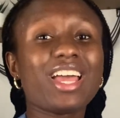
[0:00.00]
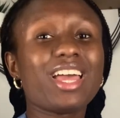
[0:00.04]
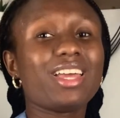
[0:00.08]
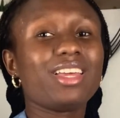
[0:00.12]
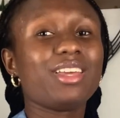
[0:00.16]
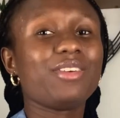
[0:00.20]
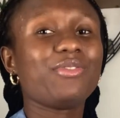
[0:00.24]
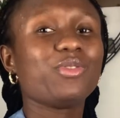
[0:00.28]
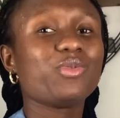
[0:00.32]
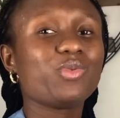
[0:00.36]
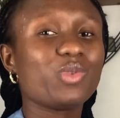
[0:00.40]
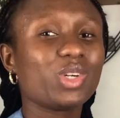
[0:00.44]

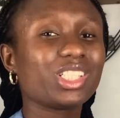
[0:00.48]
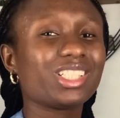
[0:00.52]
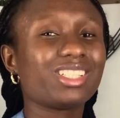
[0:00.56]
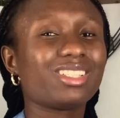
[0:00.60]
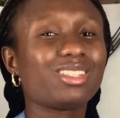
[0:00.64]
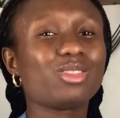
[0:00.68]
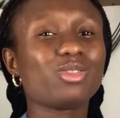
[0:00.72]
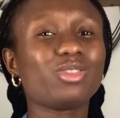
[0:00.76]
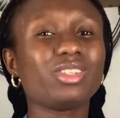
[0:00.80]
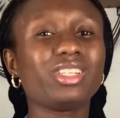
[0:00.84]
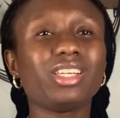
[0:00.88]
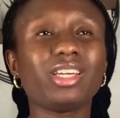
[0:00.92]
If you watch it
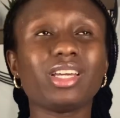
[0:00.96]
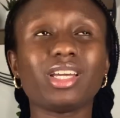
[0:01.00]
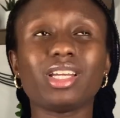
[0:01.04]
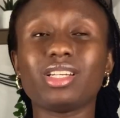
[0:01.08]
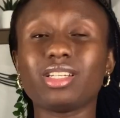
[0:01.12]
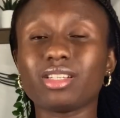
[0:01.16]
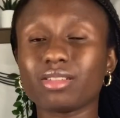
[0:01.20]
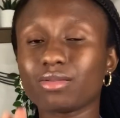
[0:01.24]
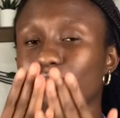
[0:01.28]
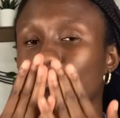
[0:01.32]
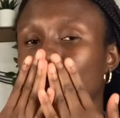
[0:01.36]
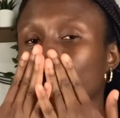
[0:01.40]
to the end,
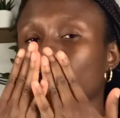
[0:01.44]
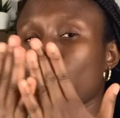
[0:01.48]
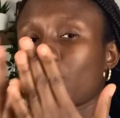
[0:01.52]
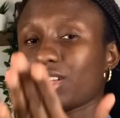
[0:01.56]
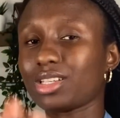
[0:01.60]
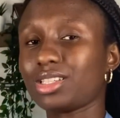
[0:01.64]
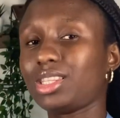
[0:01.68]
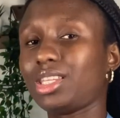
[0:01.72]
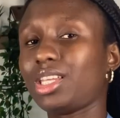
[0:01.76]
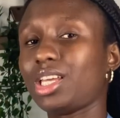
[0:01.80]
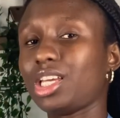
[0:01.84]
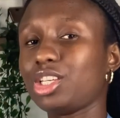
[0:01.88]

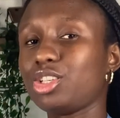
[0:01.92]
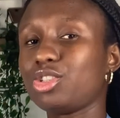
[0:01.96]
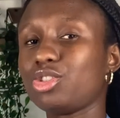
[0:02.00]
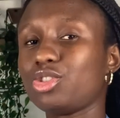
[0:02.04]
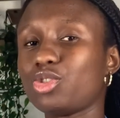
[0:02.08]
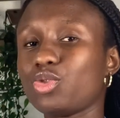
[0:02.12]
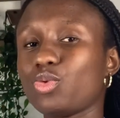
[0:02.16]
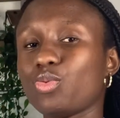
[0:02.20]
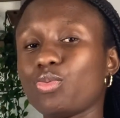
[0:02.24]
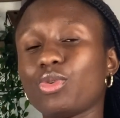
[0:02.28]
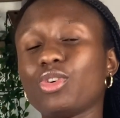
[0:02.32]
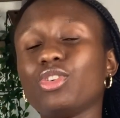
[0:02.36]
thank you
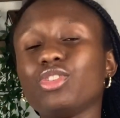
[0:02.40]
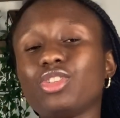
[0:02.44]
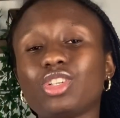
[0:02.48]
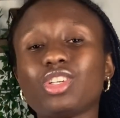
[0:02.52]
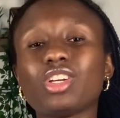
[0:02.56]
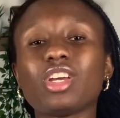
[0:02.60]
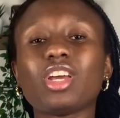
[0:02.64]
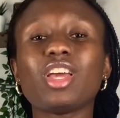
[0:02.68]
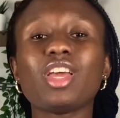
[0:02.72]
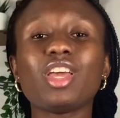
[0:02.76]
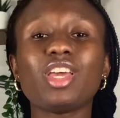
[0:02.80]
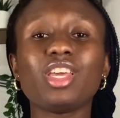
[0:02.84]
so much.
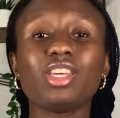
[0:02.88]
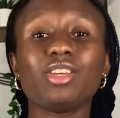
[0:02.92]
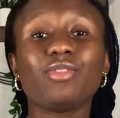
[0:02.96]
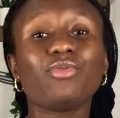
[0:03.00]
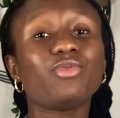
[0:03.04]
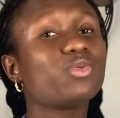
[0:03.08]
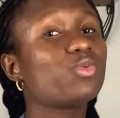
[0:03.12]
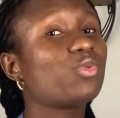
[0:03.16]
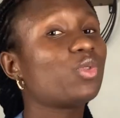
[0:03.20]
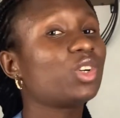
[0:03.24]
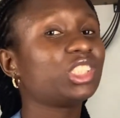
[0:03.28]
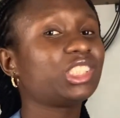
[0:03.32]
If
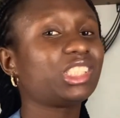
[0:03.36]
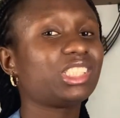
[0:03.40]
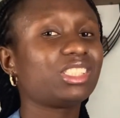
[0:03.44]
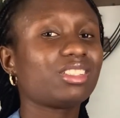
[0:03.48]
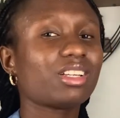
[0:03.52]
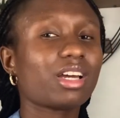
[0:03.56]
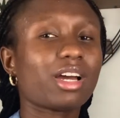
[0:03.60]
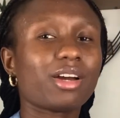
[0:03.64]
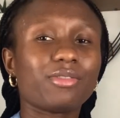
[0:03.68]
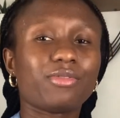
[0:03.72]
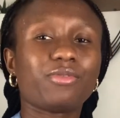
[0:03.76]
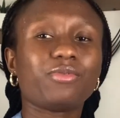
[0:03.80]
you watch it
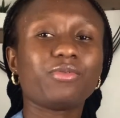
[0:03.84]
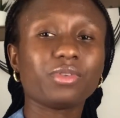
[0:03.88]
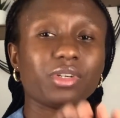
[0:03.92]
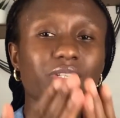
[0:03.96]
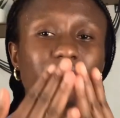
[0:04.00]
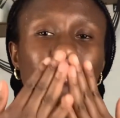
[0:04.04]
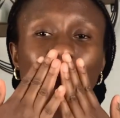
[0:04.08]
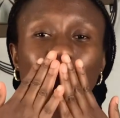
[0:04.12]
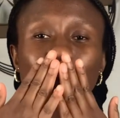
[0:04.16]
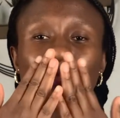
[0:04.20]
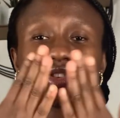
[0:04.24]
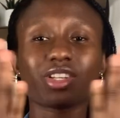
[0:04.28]
halfway,
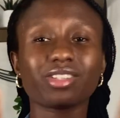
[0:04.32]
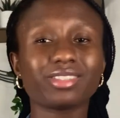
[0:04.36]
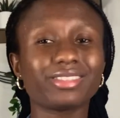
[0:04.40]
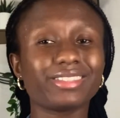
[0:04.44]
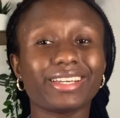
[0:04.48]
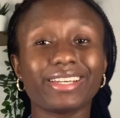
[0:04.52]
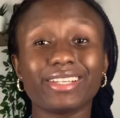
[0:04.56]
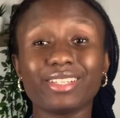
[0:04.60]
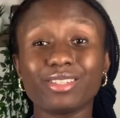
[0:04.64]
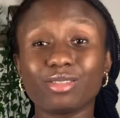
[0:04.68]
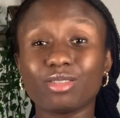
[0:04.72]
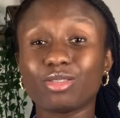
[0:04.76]

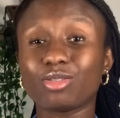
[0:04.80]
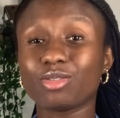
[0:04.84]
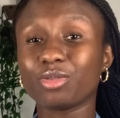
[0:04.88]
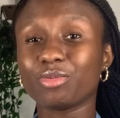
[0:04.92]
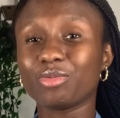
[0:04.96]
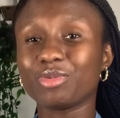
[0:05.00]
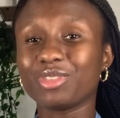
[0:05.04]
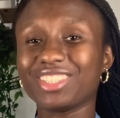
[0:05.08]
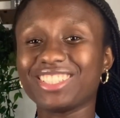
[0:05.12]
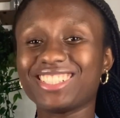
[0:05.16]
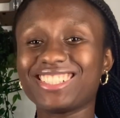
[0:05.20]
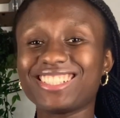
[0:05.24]
thank you so
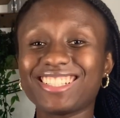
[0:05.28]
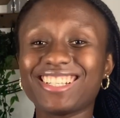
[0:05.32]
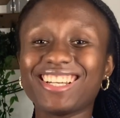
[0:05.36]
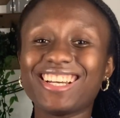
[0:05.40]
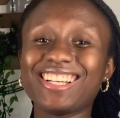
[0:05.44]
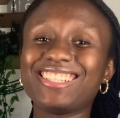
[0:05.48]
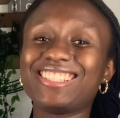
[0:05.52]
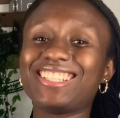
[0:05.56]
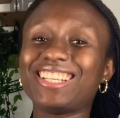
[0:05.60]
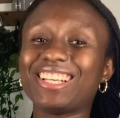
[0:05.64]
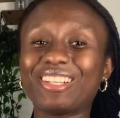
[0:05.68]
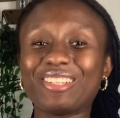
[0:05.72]
much.
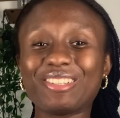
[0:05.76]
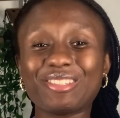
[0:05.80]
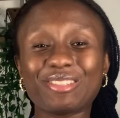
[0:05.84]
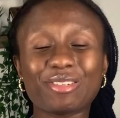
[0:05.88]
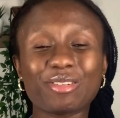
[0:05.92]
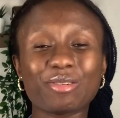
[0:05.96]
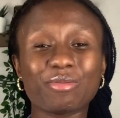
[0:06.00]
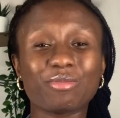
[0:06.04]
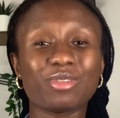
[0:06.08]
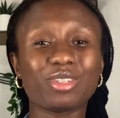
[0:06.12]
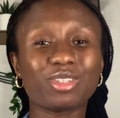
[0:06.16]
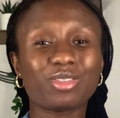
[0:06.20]
Thank you
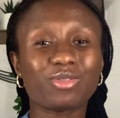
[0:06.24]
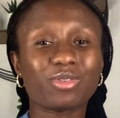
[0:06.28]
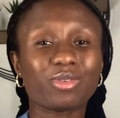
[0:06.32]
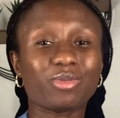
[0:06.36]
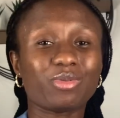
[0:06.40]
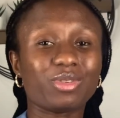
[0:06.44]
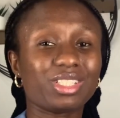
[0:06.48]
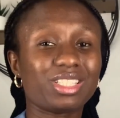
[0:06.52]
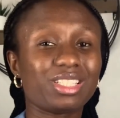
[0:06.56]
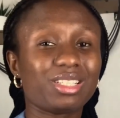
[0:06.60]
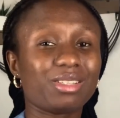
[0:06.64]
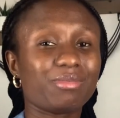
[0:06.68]
so much for
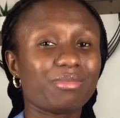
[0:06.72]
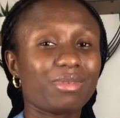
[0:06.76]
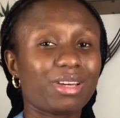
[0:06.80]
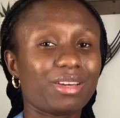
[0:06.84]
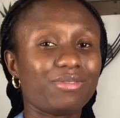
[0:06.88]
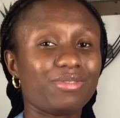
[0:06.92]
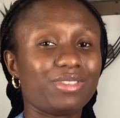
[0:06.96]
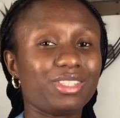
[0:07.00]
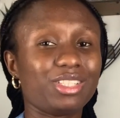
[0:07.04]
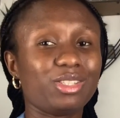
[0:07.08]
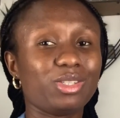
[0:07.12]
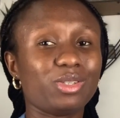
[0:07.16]
watching my
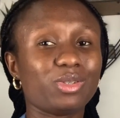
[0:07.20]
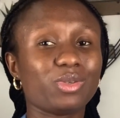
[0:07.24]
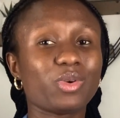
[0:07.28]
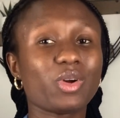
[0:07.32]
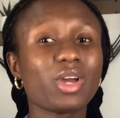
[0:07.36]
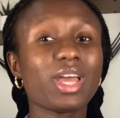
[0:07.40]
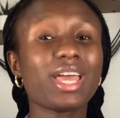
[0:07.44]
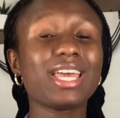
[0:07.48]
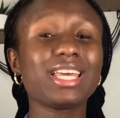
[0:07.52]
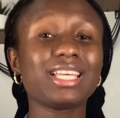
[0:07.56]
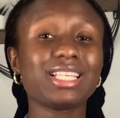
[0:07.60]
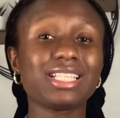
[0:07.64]
video.
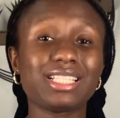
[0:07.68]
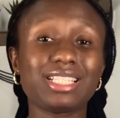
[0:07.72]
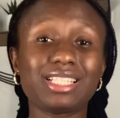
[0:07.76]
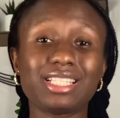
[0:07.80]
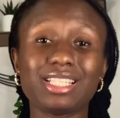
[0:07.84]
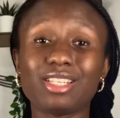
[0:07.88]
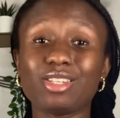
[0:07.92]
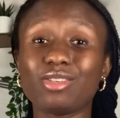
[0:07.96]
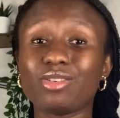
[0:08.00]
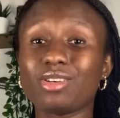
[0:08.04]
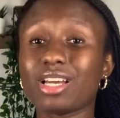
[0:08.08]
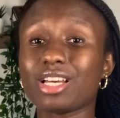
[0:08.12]

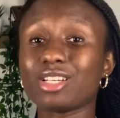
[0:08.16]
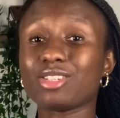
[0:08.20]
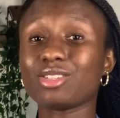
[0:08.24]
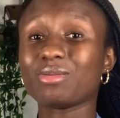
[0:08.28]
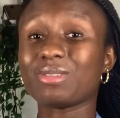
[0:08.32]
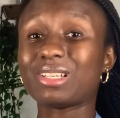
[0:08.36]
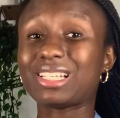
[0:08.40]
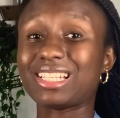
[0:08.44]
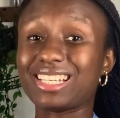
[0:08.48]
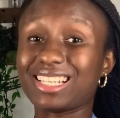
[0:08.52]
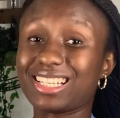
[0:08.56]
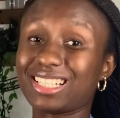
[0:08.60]
See you guys on
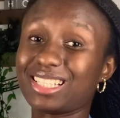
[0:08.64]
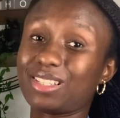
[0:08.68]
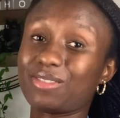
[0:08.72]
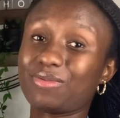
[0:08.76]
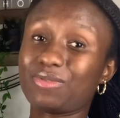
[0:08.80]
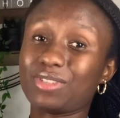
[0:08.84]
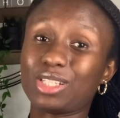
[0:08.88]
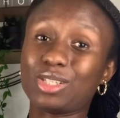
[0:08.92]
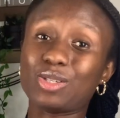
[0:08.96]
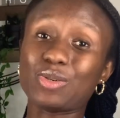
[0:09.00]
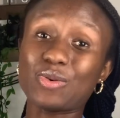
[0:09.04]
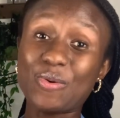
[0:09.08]
my next
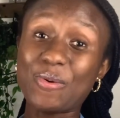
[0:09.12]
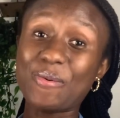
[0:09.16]
video.